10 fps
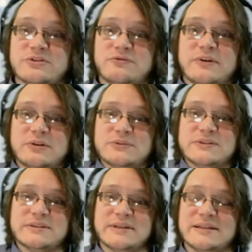effect was
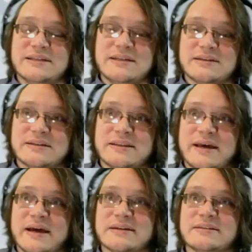this idea
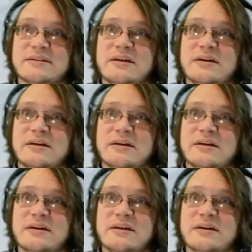that